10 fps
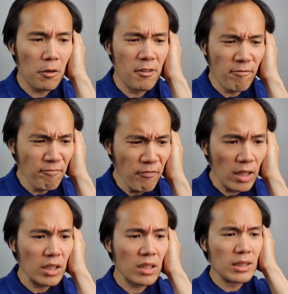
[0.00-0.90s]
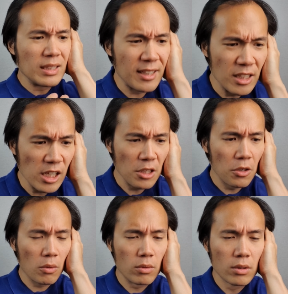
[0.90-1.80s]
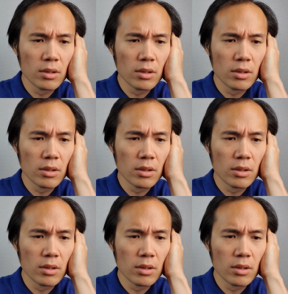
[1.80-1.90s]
on a fucking needle.